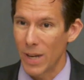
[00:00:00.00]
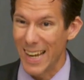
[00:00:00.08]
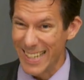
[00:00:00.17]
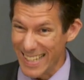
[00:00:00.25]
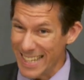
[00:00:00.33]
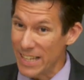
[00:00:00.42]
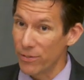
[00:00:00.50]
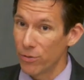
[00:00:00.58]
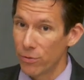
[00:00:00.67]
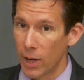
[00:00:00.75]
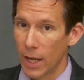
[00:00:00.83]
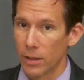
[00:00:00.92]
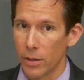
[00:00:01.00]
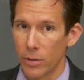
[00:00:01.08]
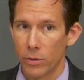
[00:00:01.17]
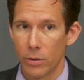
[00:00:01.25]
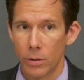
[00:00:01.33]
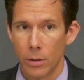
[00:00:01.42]
and even violent
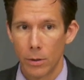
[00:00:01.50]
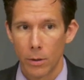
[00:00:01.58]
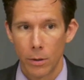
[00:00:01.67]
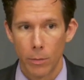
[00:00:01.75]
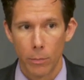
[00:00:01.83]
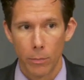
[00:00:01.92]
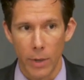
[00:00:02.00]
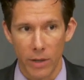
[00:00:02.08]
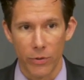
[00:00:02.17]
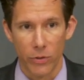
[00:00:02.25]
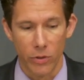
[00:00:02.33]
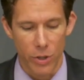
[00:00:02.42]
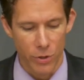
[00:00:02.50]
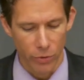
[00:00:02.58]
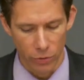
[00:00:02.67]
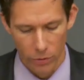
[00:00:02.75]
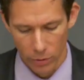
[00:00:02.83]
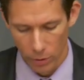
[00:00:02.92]

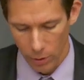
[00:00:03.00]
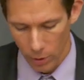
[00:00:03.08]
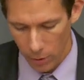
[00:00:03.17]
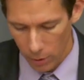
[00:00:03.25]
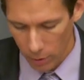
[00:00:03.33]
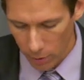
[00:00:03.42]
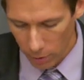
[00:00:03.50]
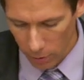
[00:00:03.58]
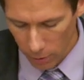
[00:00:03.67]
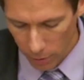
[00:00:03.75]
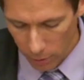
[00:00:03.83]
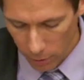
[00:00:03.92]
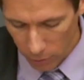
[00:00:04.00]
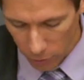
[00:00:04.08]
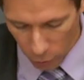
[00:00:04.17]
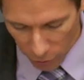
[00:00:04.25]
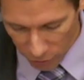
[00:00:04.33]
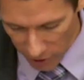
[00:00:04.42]
manifestations. So
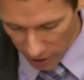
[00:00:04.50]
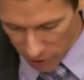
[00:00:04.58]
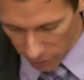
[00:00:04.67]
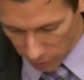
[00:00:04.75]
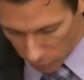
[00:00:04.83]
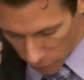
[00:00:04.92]
Christian nationalism